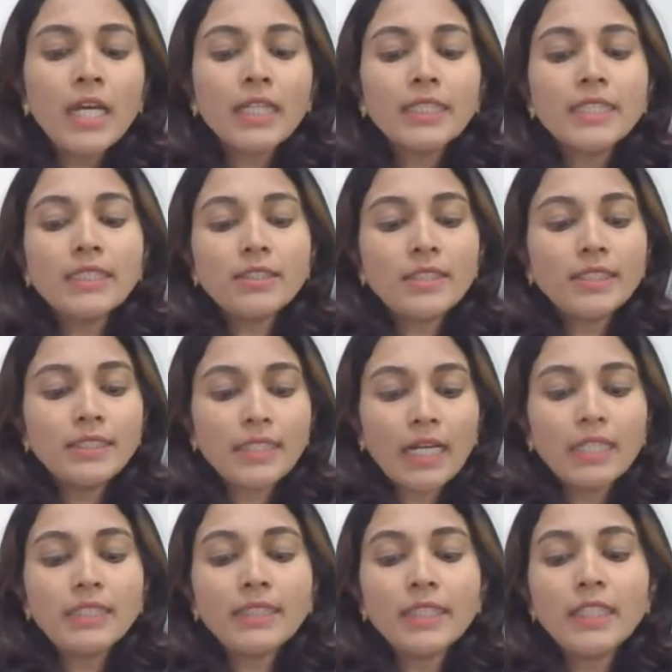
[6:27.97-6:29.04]
This
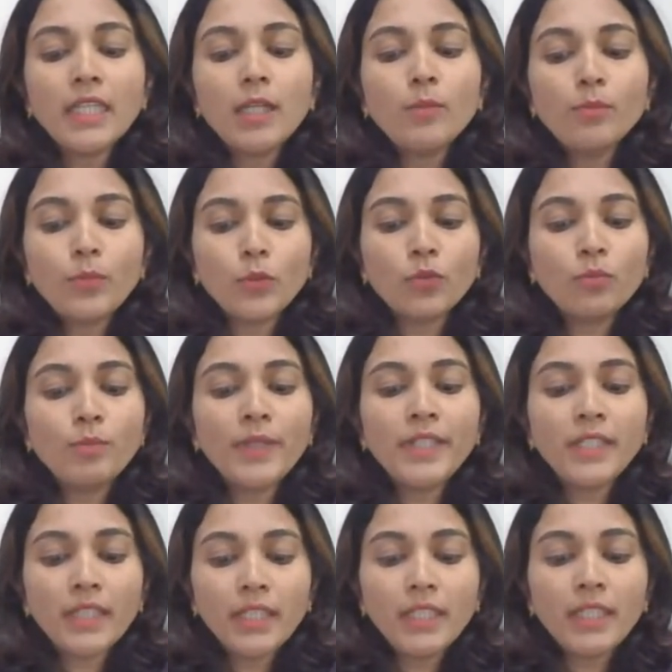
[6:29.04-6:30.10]
results in improvement
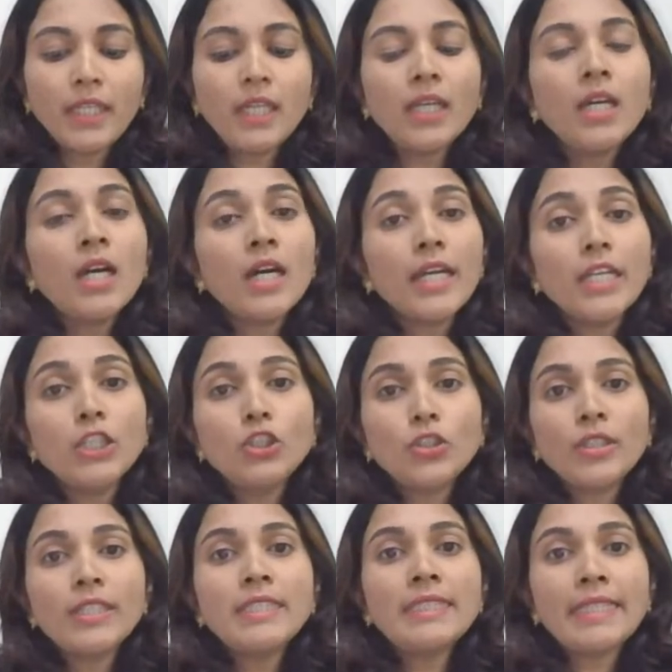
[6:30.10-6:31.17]
in the
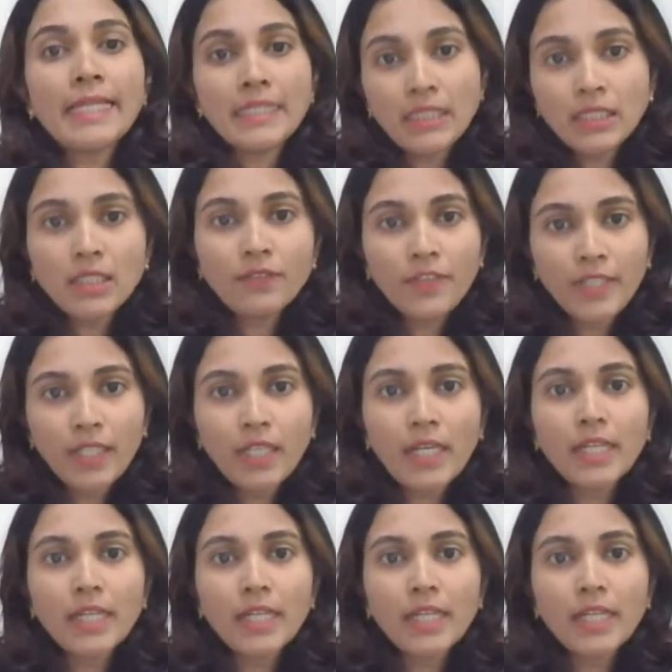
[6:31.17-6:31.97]
insulin sensitivity,